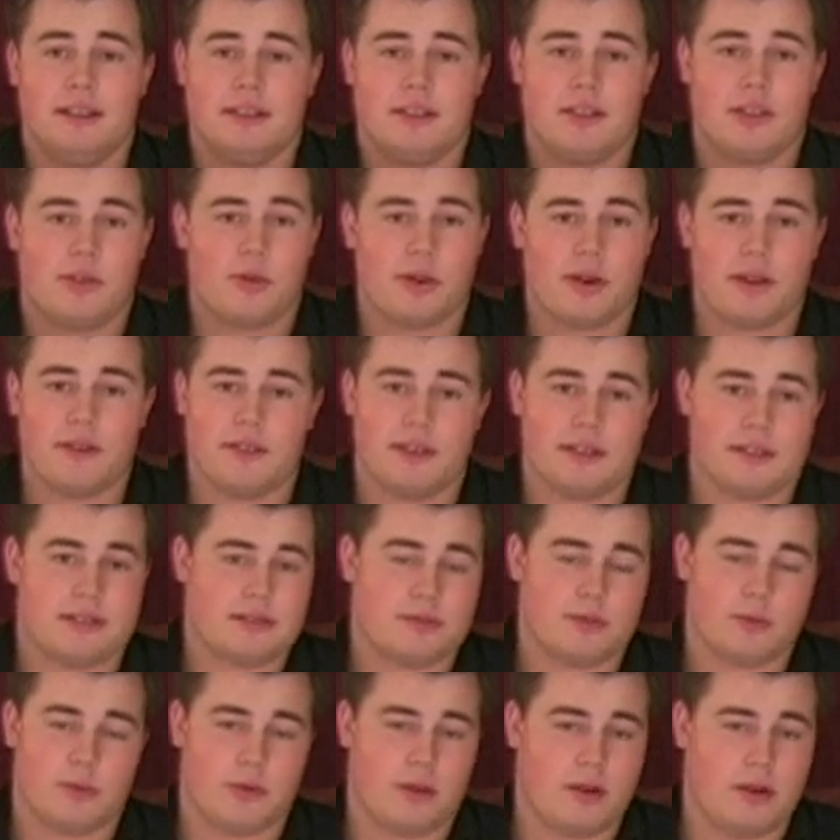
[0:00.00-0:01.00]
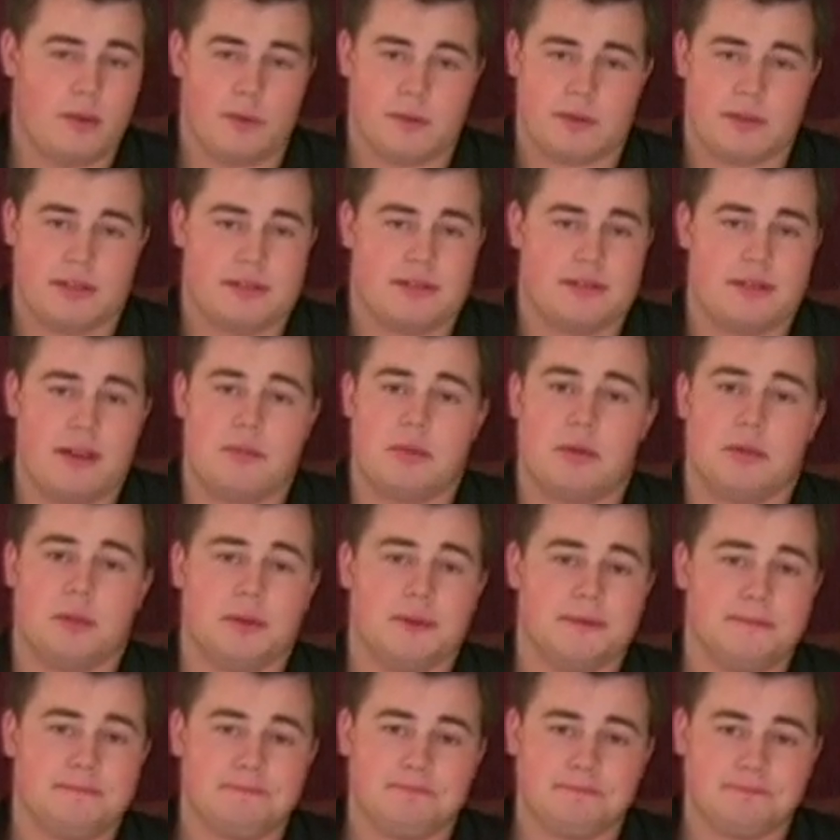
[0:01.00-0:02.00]
the three of us were almost
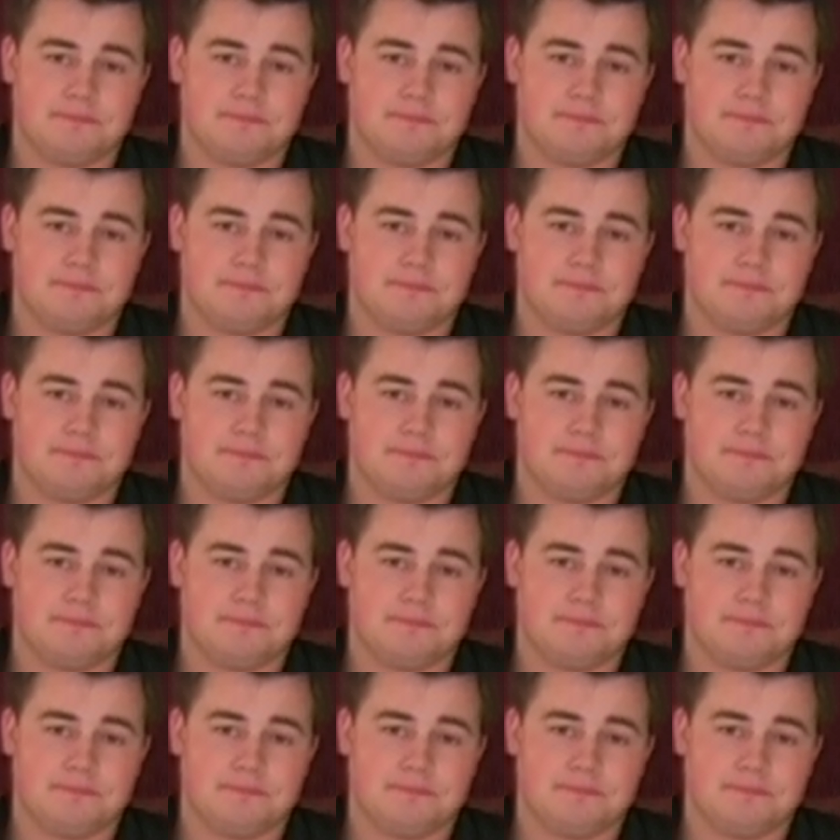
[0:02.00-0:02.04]
inseparable.